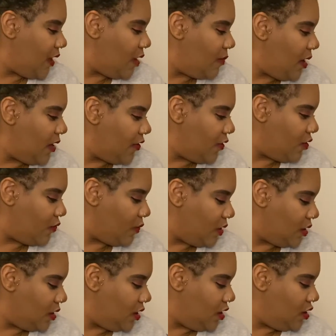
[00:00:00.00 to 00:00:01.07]
my third one,
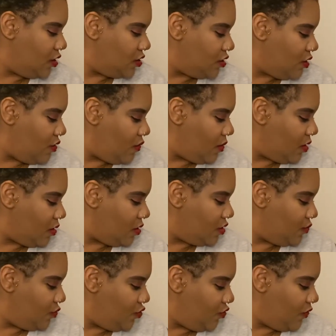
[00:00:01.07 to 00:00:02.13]
so we're going to
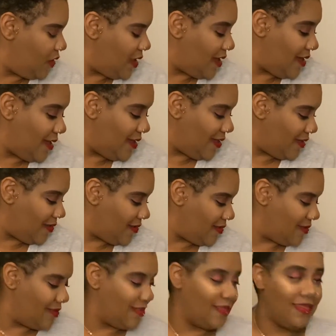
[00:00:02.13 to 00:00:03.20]
move. Hey,
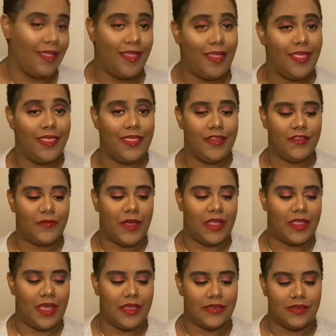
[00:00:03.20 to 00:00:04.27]
there's my
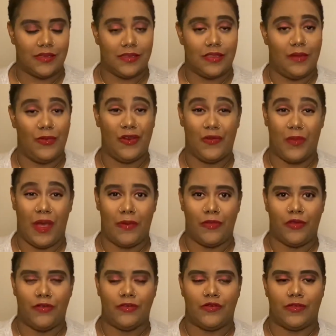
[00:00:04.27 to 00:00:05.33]
glasses. Let me go pop
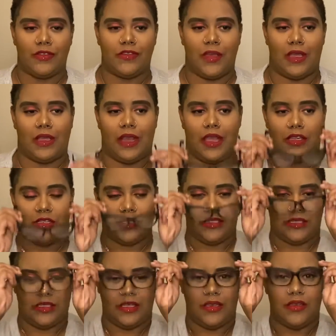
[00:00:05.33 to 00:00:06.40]
those on so I can actually
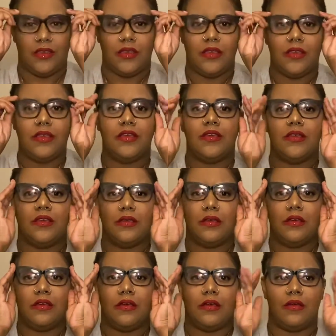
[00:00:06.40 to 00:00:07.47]
see.
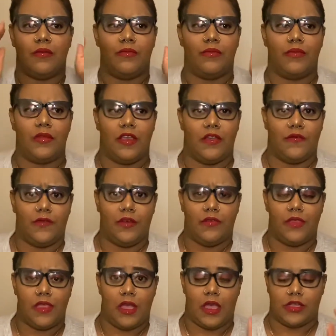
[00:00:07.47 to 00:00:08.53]
They're
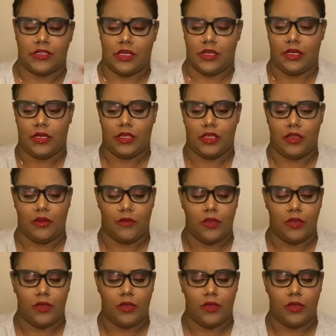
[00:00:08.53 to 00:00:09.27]
filthy, actually. I need to clean